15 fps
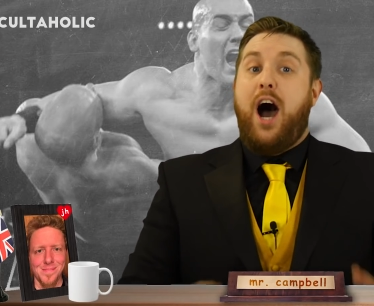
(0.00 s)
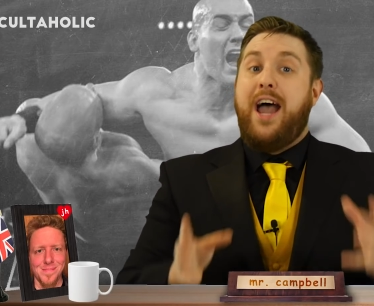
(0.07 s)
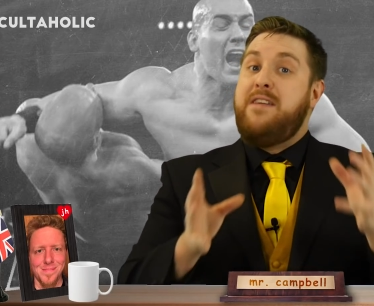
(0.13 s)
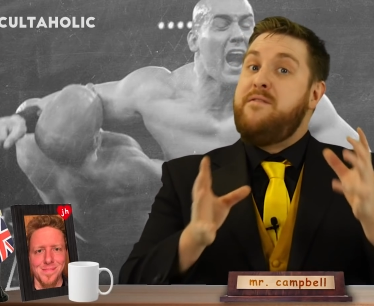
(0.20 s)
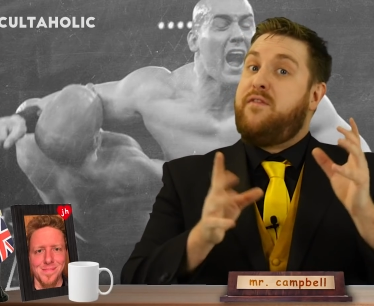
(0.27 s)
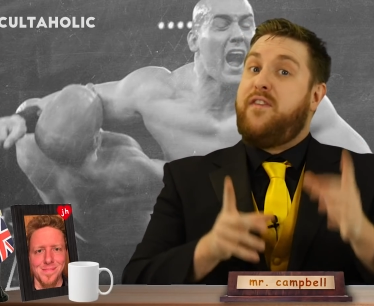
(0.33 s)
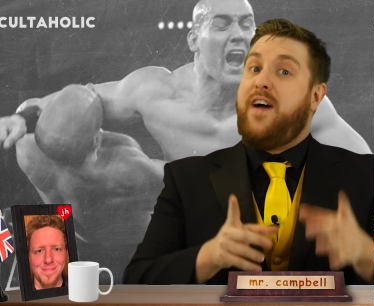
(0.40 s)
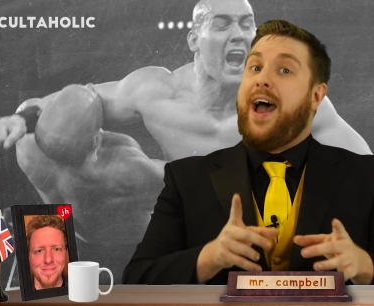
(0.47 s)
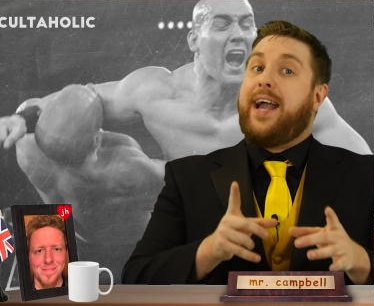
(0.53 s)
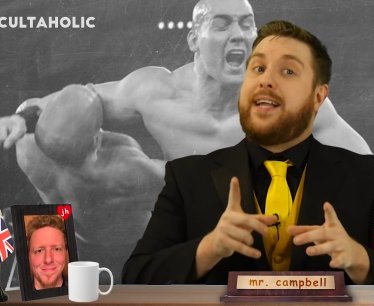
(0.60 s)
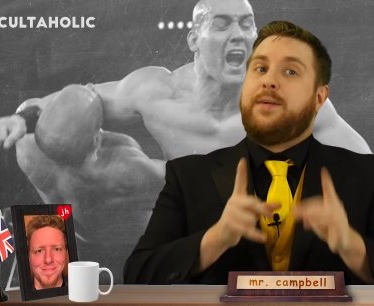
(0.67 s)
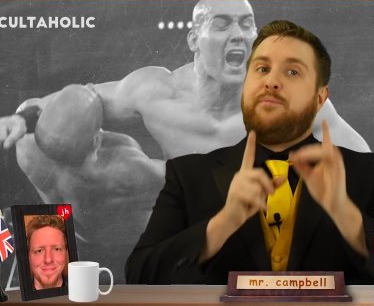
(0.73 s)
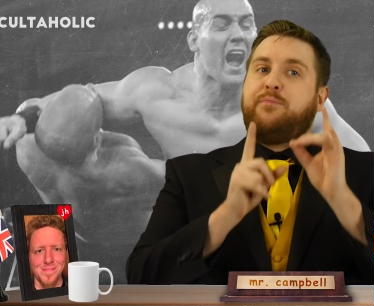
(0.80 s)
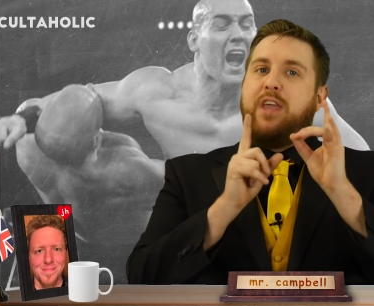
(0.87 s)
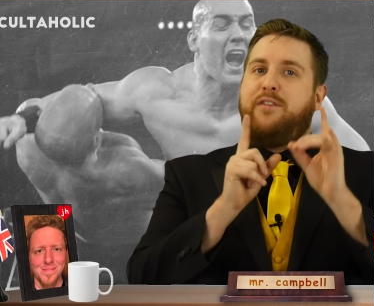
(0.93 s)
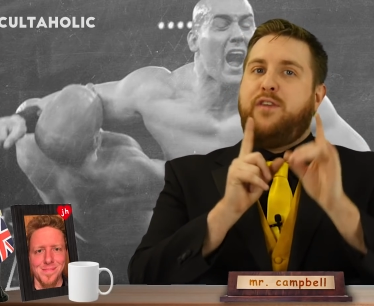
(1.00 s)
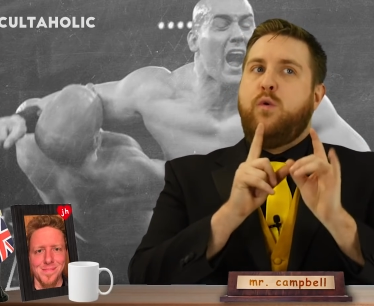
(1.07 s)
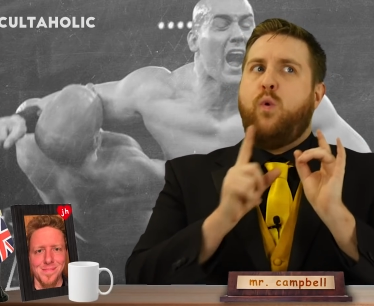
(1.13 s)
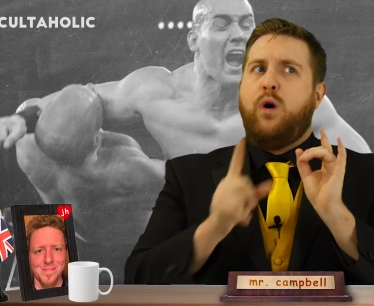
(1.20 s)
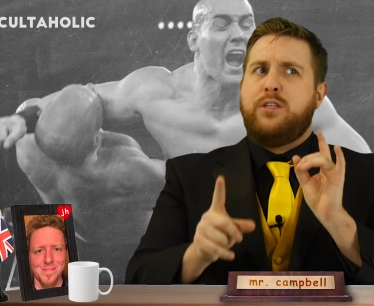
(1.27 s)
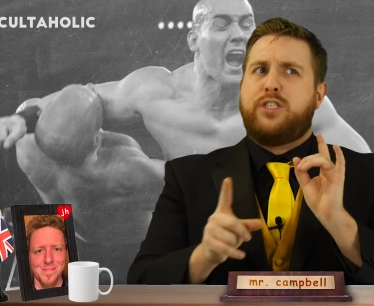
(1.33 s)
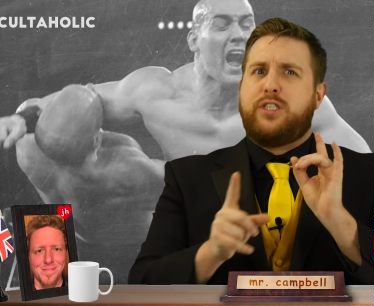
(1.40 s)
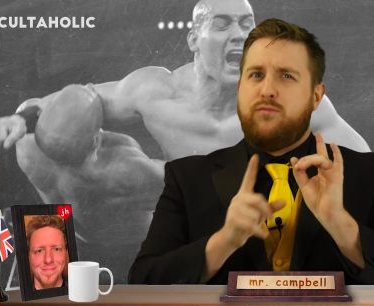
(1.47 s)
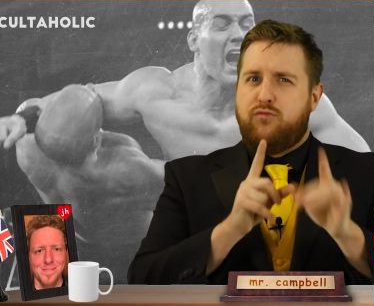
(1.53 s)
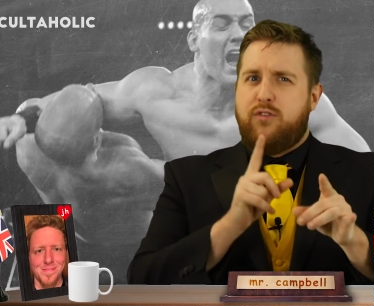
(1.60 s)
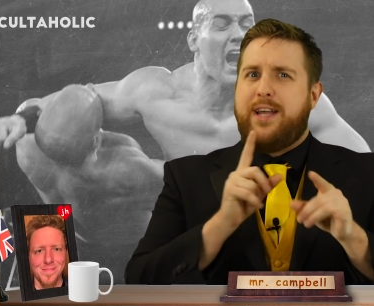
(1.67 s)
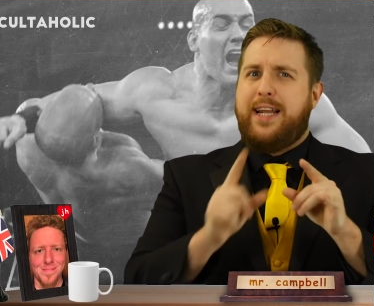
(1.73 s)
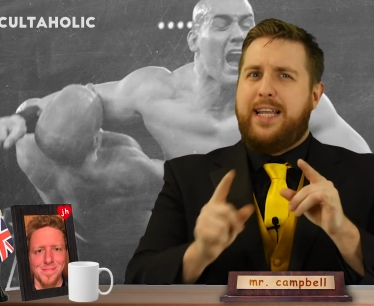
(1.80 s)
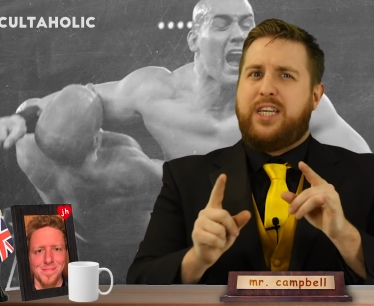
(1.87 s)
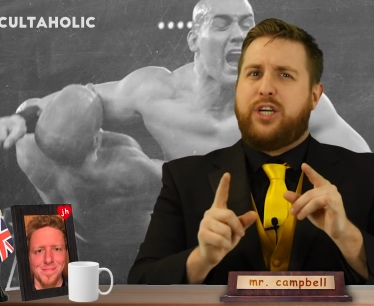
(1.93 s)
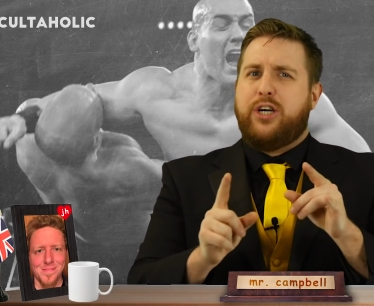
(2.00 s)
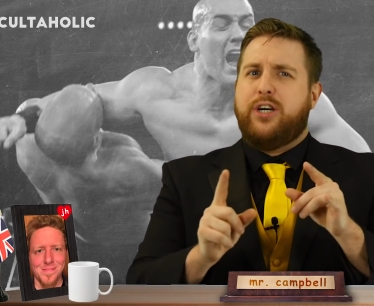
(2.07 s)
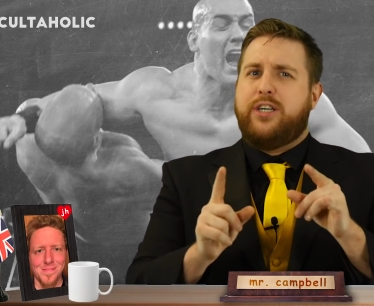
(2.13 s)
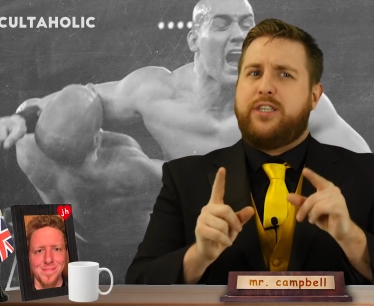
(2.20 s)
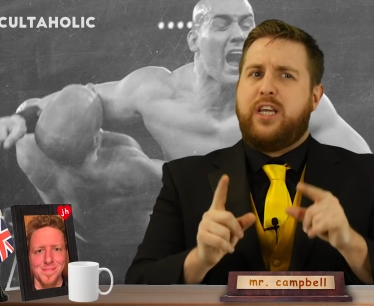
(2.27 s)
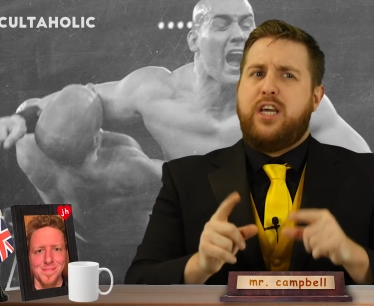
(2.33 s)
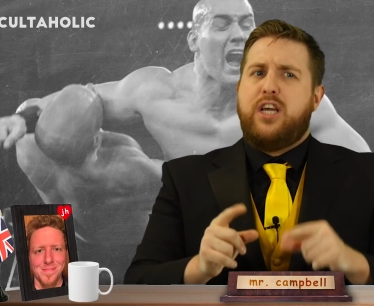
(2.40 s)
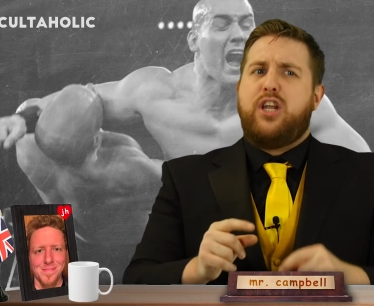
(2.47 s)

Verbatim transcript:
Speaker 1: In fact, if you want some really good,